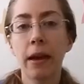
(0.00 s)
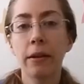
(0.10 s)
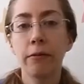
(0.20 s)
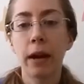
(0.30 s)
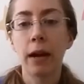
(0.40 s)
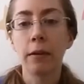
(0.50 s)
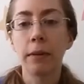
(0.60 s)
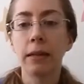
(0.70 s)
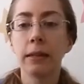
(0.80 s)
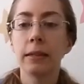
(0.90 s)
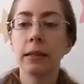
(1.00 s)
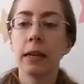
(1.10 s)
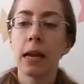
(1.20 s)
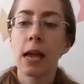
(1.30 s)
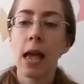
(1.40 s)
in that environment.
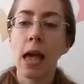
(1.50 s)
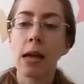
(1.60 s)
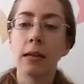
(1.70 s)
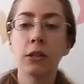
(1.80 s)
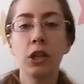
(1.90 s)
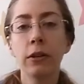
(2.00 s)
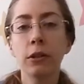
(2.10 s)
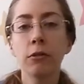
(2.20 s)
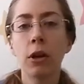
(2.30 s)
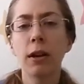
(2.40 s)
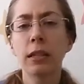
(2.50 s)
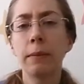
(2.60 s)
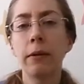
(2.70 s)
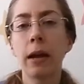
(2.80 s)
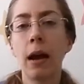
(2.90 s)
And she also talks
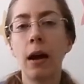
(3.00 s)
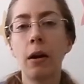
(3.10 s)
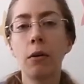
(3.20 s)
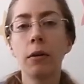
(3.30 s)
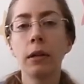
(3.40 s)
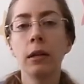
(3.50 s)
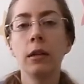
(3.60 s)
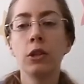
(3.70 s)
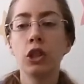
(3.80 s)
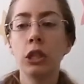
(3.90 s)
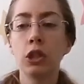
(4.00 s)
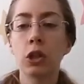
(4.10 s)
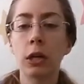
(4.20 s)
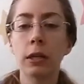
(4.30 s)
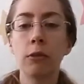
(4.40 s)
about how she
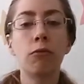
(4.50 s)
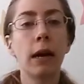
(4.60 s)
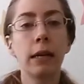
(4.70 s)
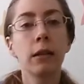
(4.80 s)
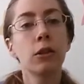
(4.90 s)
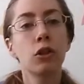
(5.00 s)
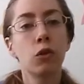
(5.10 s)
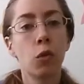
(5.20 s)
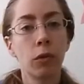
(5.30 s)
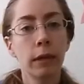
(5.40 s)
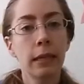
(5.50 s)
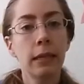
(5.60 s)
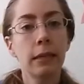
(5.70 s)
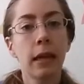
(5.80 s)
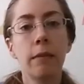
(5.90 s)
started writing
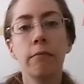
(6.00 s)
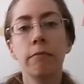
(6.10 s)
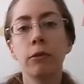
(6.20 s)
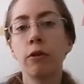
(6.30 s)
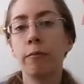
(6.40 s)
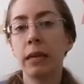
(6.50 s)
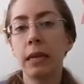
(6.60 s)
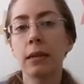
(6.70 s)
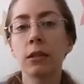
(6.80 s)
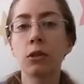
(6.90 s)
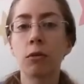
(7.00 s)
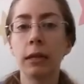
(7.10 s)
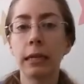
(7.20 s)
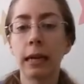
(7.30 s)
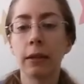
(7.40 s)
stories and sort of being a
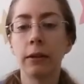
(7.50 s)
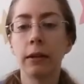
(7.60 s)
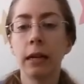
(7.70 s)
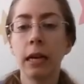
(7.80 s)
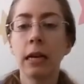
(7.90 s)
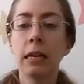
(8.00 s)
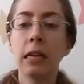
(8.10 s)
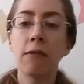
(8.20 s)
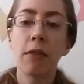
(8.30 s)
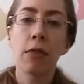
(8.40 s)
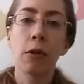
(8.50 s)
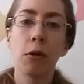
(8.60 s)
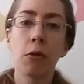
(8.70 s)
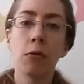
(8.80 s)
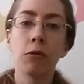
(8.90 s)
storyteller, even
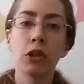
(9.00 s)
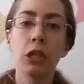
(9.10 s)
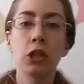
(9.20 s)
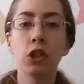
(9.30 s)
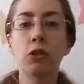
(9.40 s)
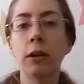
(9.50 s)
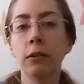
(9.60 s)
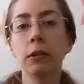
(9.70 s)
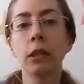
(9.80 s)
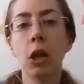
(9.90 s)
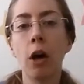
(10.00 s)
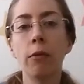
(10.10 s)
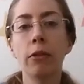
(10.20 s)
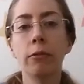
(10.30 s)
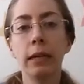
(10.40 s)
though she struggled a lot
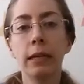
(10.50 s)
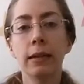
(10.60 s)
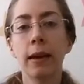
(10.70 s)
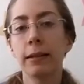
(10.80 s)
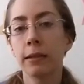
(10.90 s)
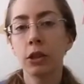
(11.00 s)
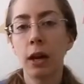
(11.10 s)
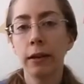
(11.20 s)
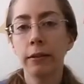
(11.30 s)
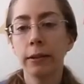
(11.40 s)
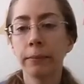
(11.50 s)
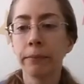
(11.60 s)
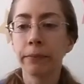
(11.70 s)
with reading as a child.